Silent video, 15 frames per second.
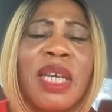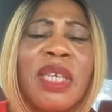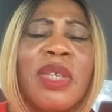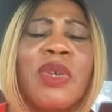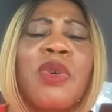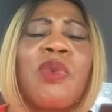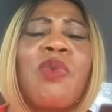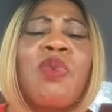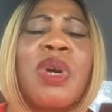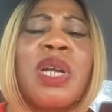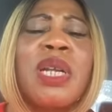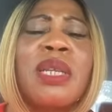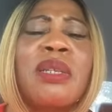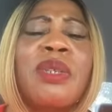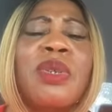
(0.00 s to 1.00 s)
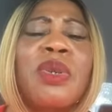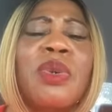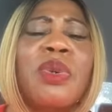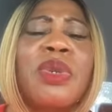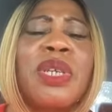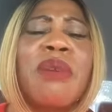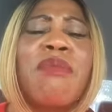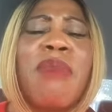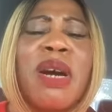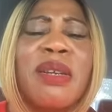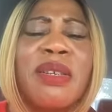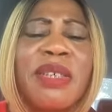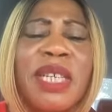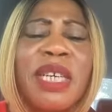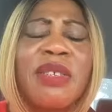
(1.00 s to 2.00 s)
you will do the
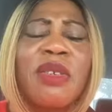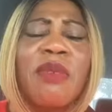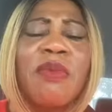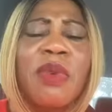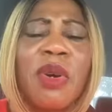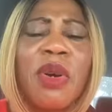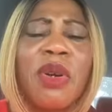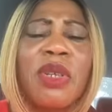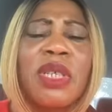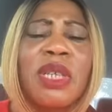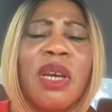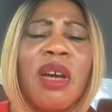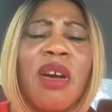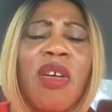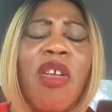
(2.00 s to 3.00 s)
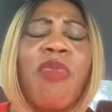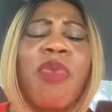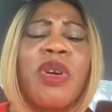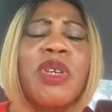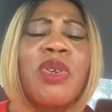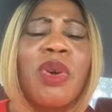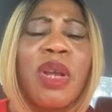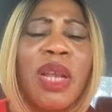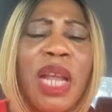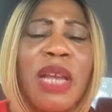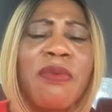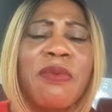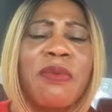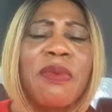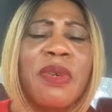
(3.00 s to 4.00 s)
mandate of God upon your
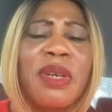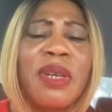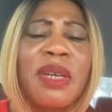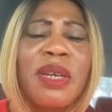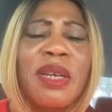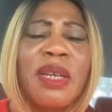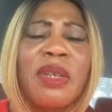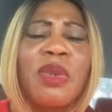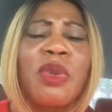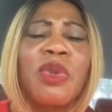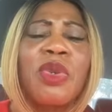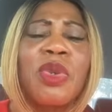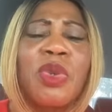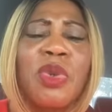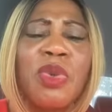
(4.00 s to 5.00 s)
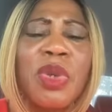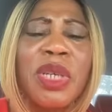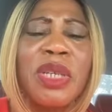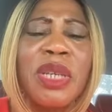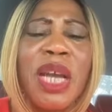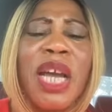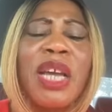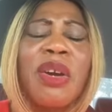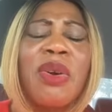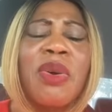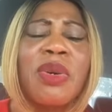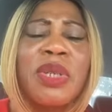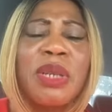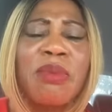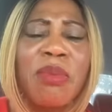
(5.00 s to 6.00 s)
life. Your children I
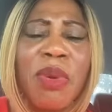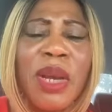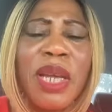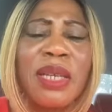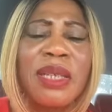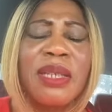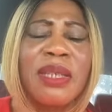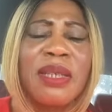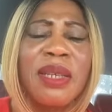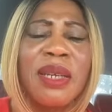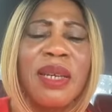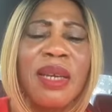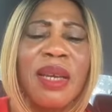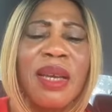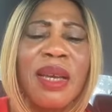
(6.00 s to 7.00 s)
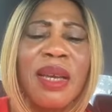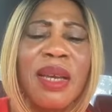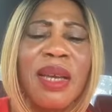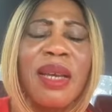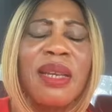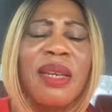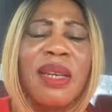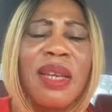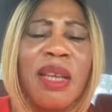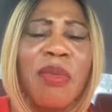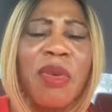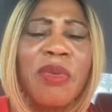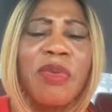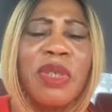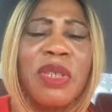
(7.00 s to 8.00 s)
call them bless in the
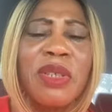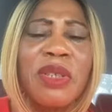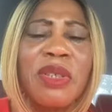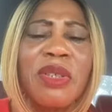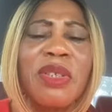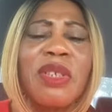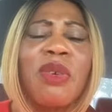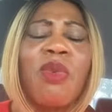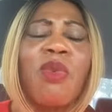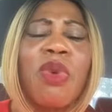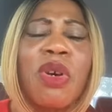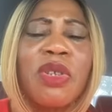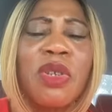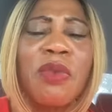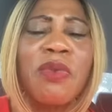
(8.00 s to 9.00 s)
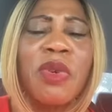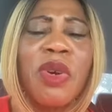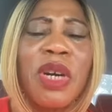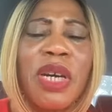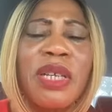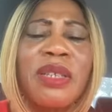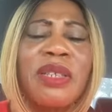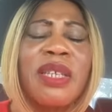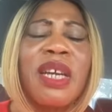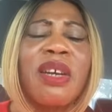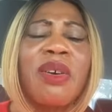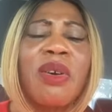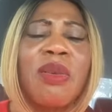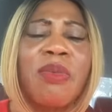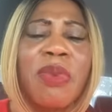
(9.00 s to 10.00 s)
name of Jesus. The works of your hands I
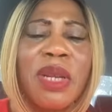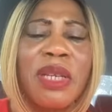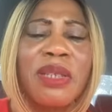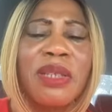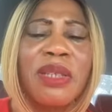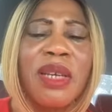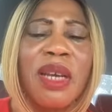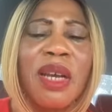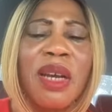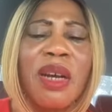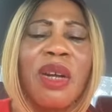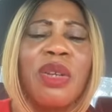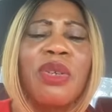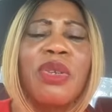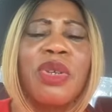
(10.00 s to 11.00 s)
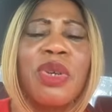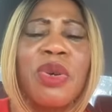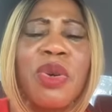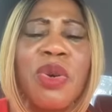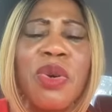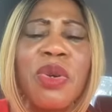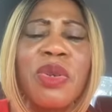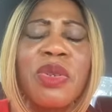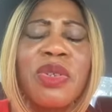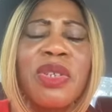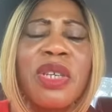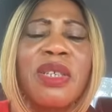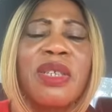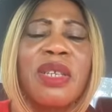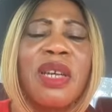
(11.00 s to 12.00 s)
call bless. Those
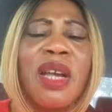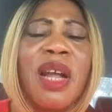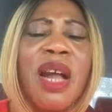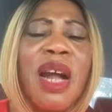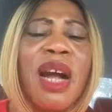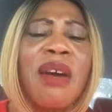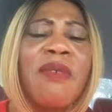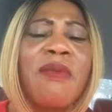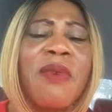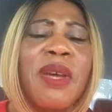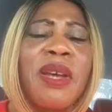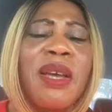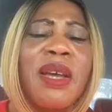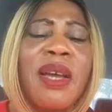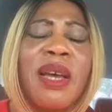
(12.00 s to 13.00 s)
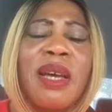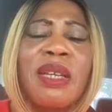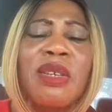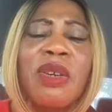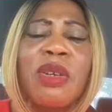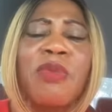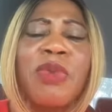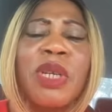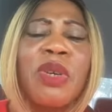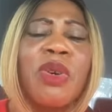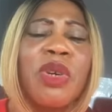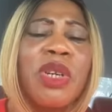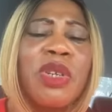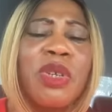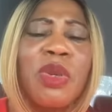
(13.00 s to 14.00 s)
that have uh, not been
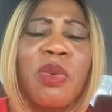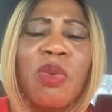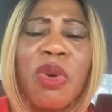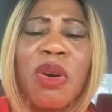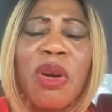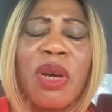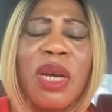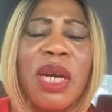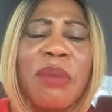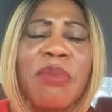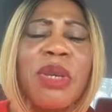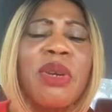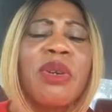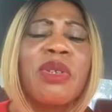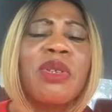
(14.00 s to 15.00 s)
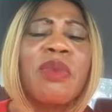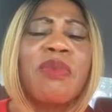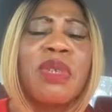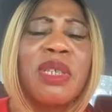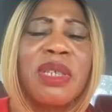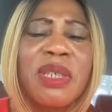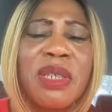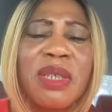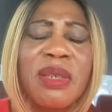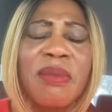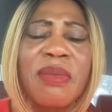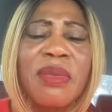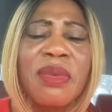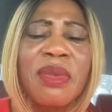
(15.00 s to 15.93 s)
going to work because of this,